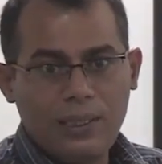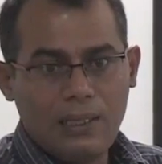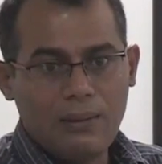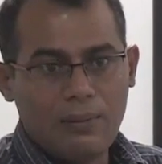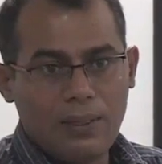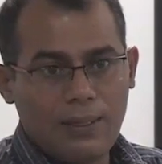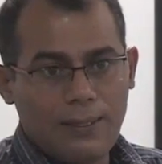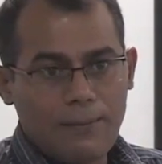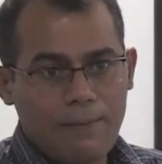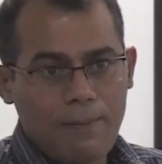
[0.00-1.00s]
Remember,
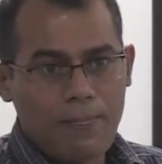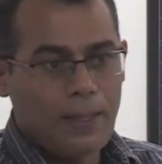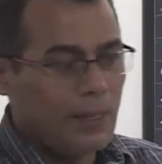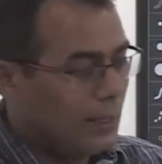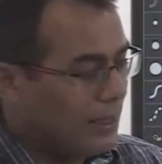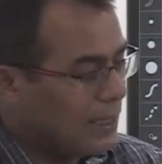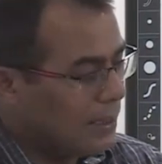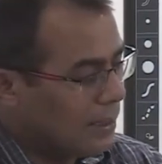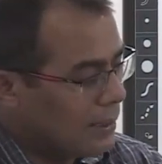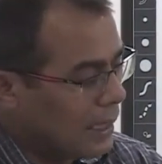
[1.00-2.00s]

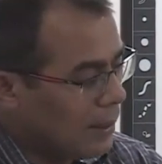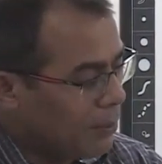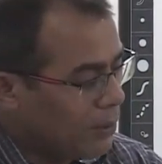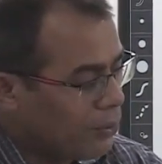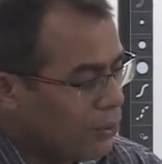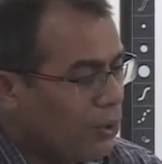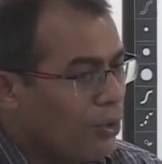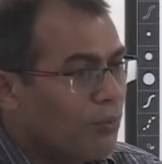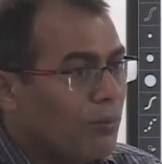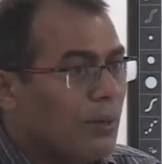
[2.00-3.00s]
this type of
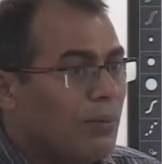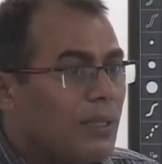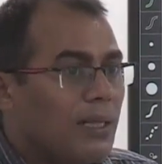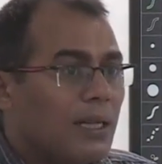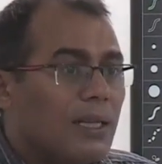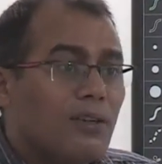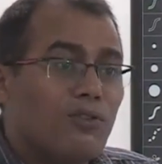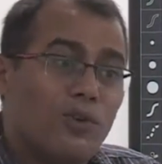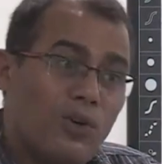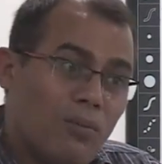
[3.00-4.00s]
slope may be there in the
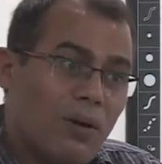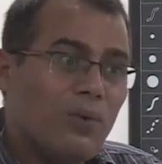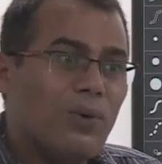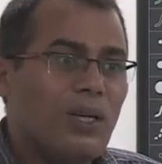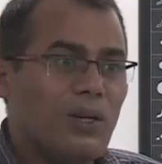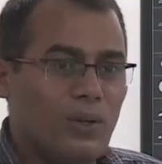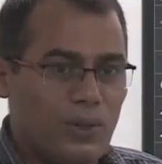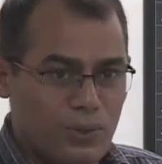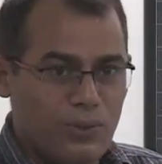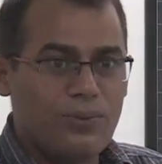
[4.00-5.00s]
fold mountain
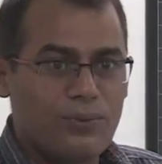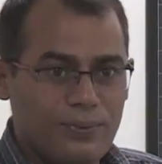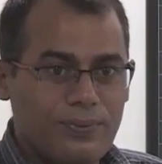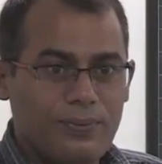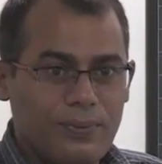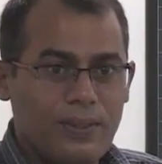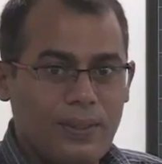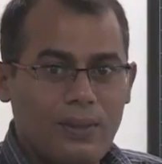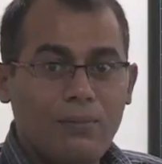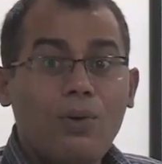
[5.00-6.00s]
also,
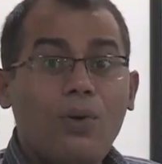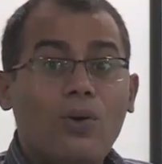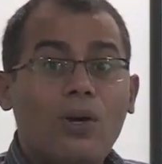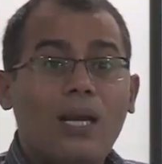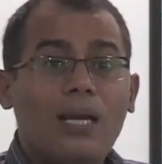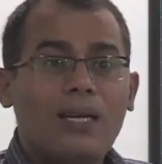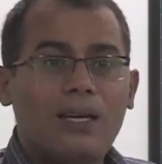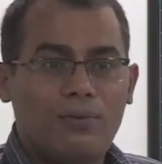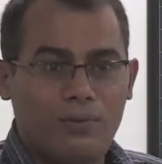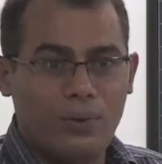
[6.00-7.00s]

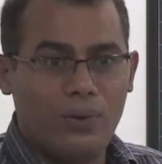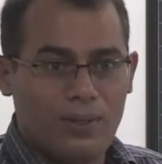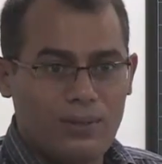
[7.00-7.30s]
monoclinal fold,